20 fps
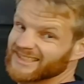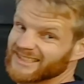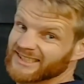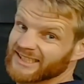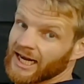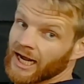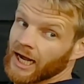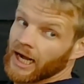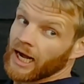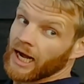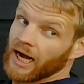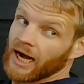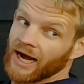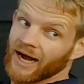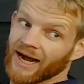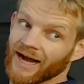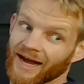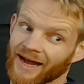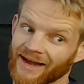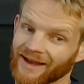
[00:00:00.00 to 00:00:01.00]
Yeah.
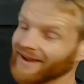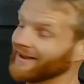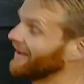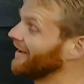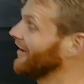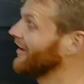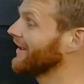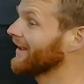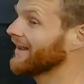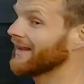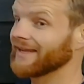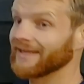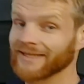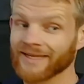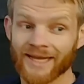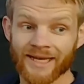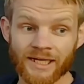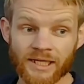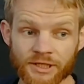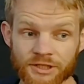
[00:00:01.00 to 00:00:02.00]
In
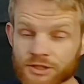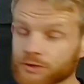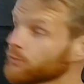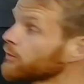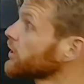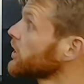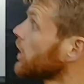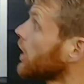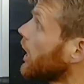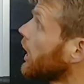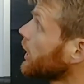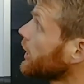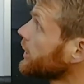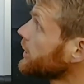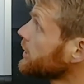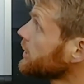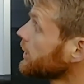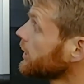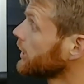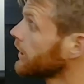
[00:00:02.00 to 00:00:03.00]
English we call
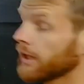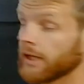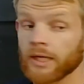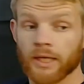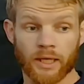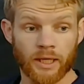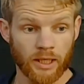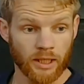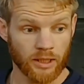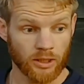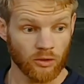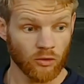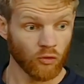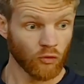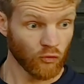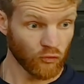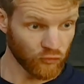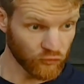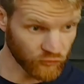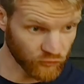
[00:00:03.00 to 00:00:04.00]
it a
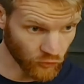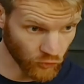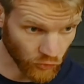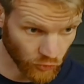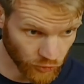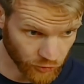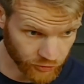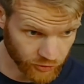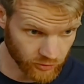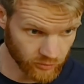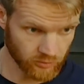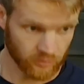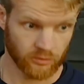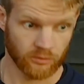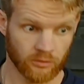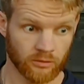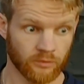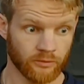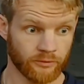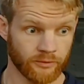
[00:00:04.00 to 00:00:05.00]
fork.
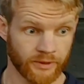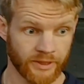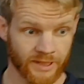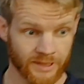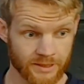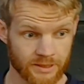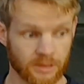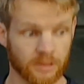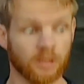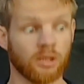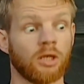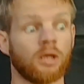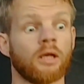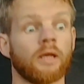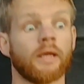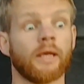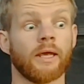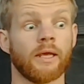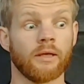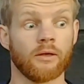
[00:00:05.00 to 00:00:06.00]
Yes?
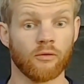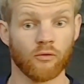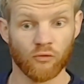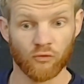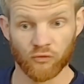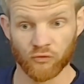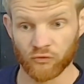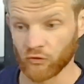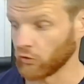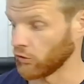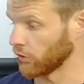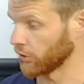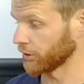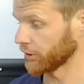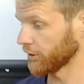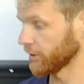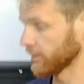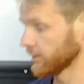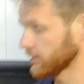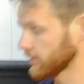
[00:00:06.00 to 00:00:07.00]
A
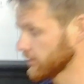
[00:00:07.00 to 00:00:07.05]
fork.